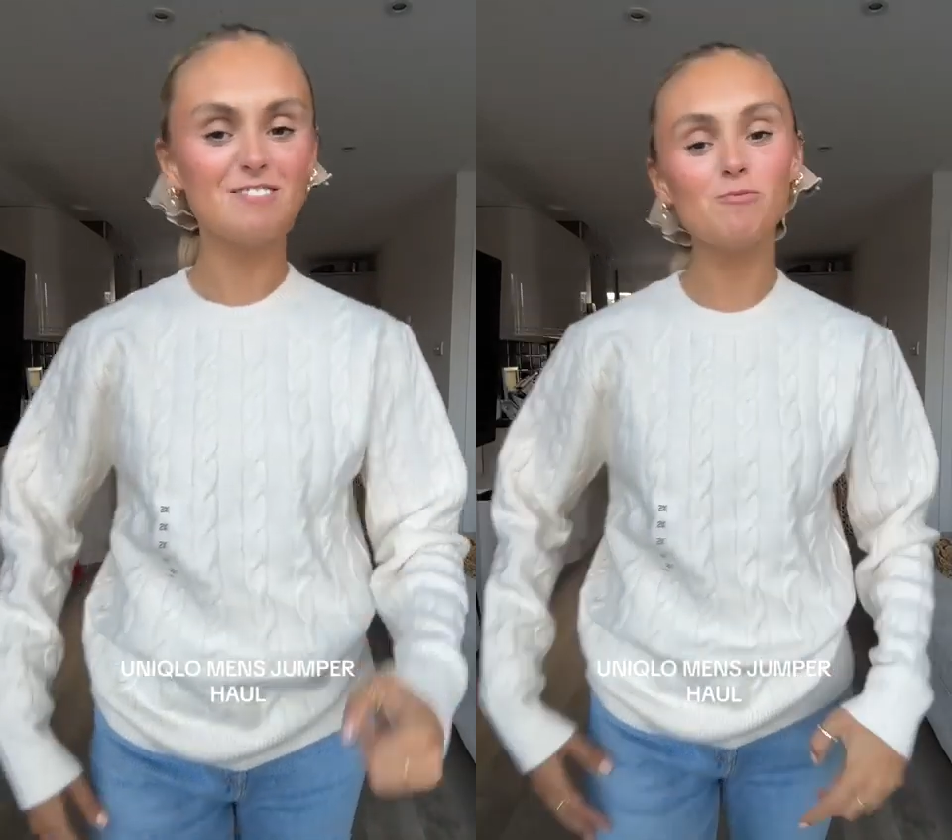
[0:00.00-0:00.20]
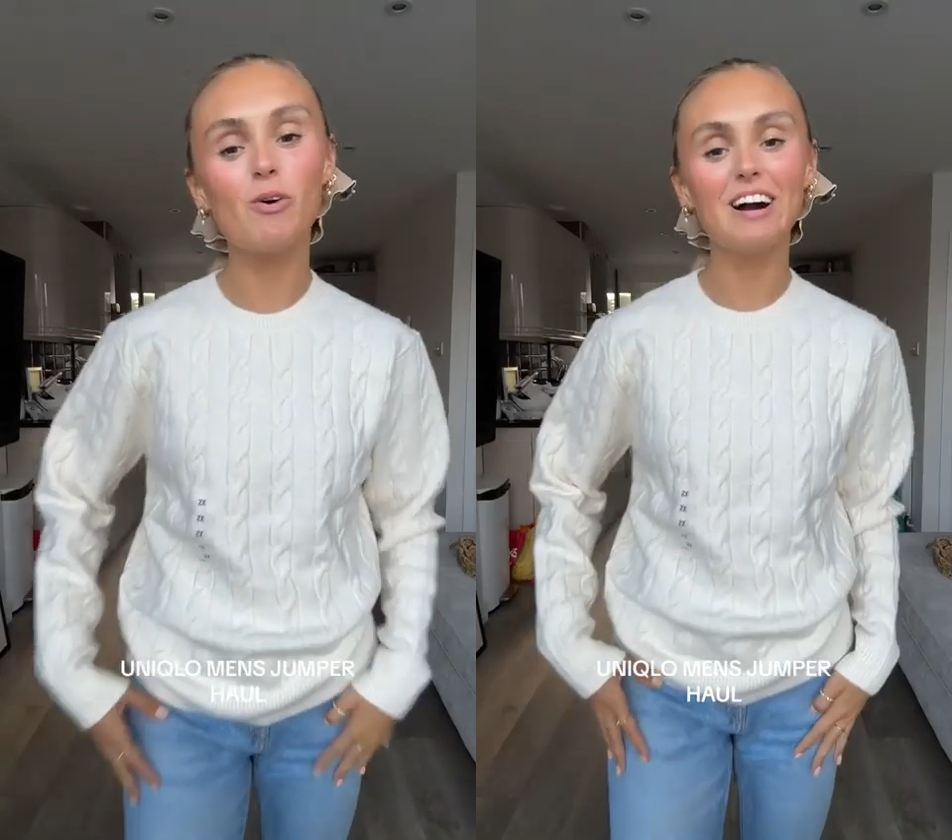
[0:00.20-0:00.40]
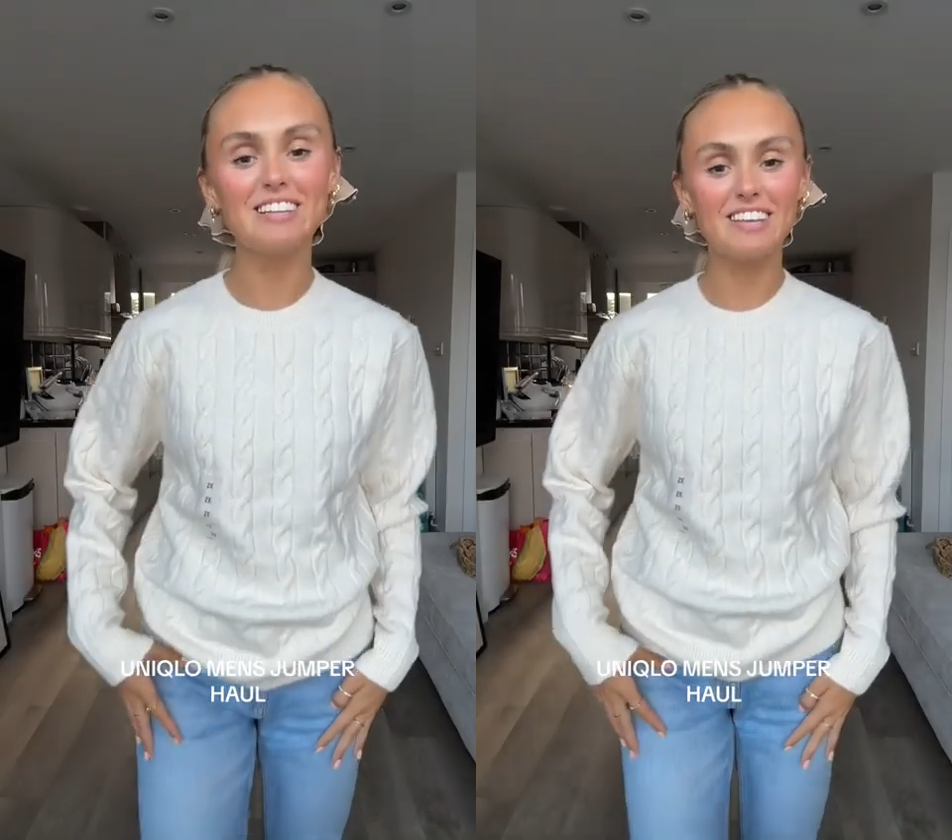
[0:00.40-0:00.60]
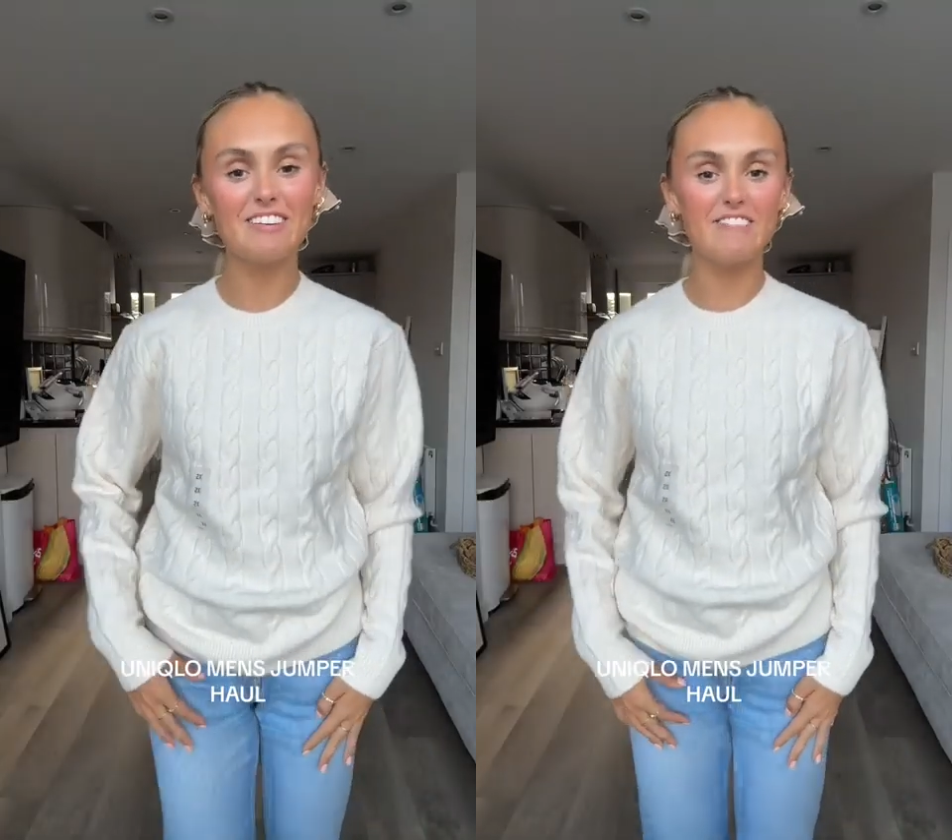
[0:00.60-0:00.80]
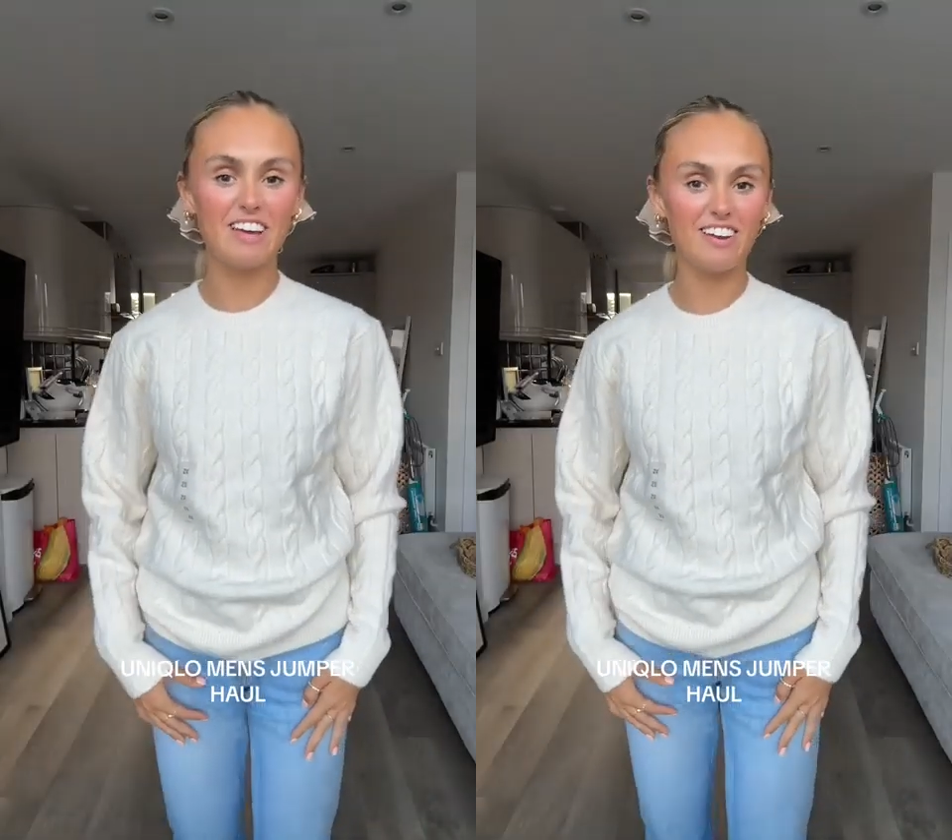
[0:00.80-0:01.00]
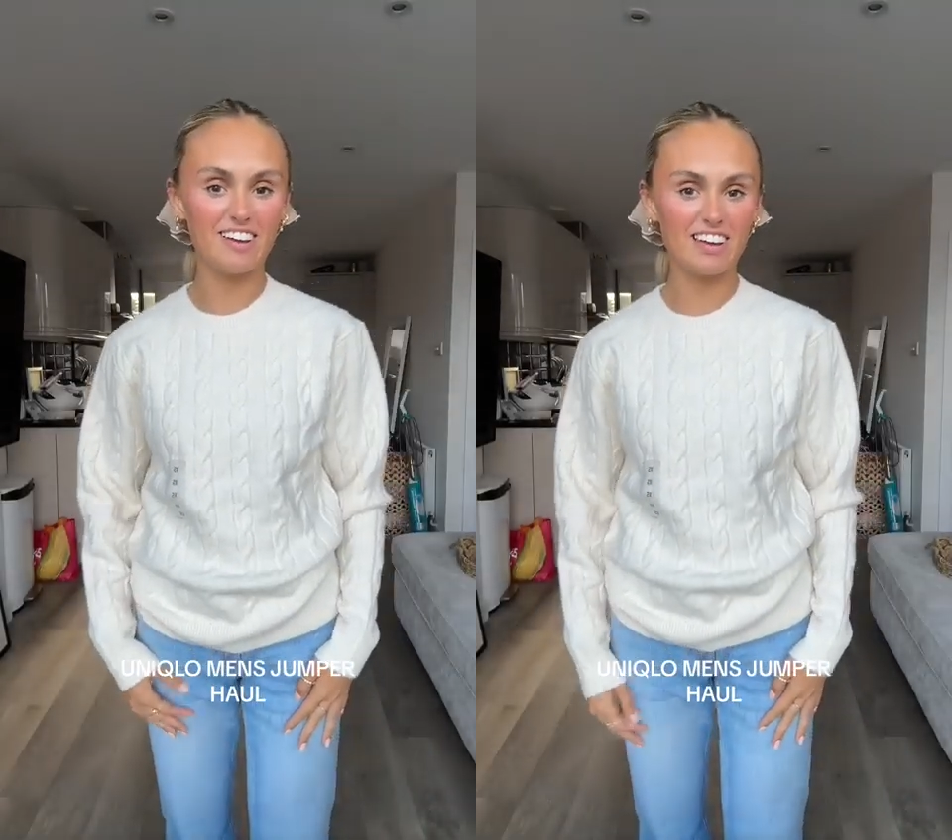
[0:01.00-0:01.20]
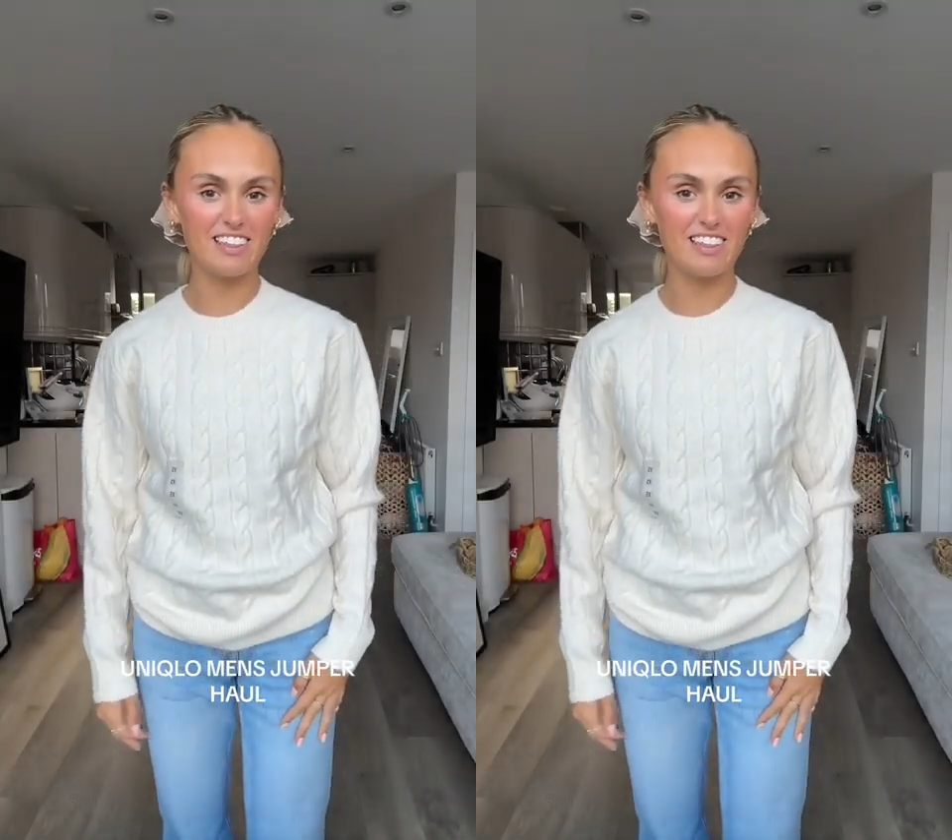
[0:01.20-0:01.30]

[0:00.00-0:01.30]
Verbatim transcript: Why do they fit like